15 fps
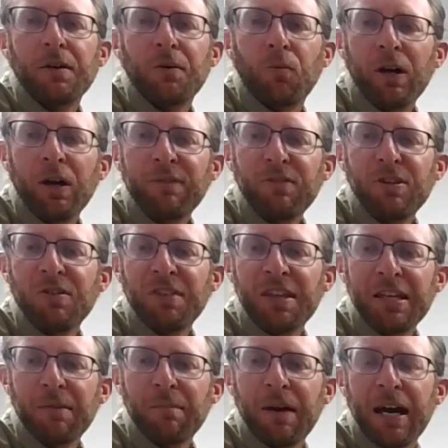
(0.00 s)
what if you
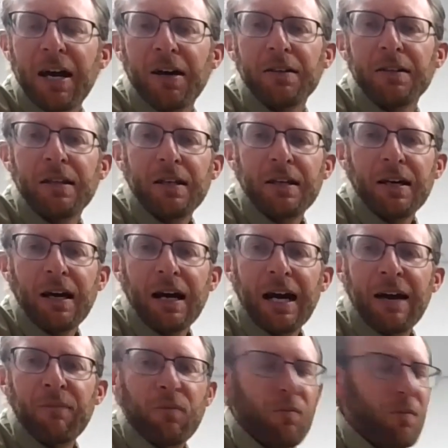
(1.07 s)
think about
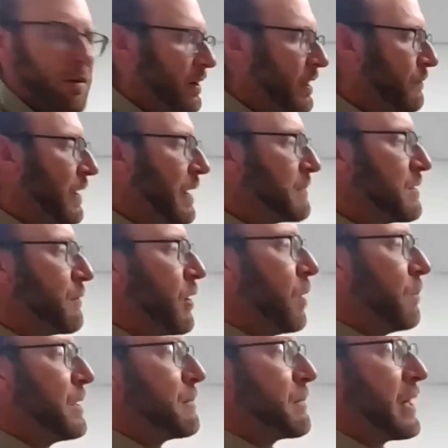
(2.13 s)
if I'm
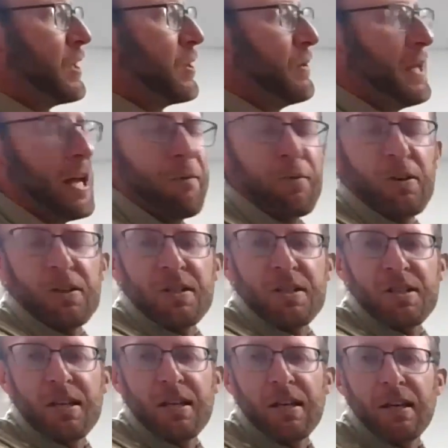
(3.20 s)
developing my own
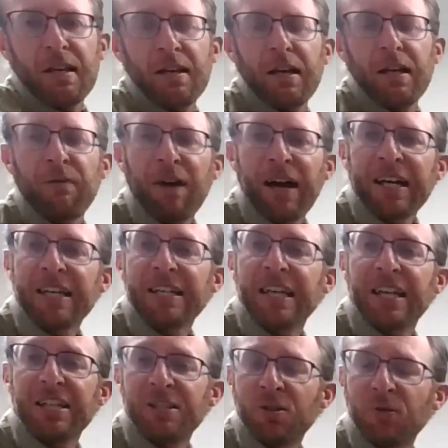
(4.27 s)
heifers, if I can
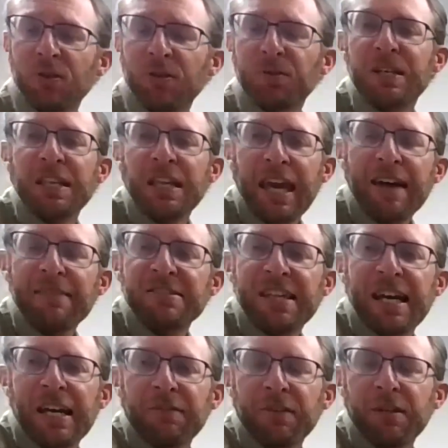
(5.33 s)
get 2 or 3 calves
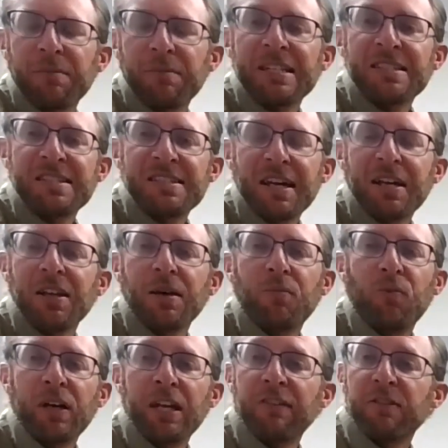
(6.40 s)
out of them and sell them
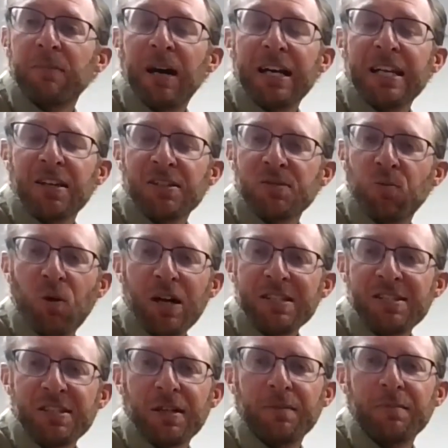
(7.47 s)
when everybody else
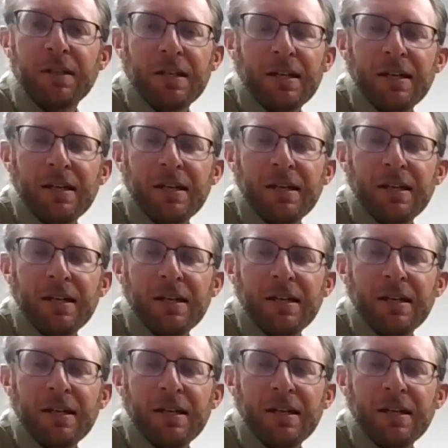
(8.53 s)
wants them,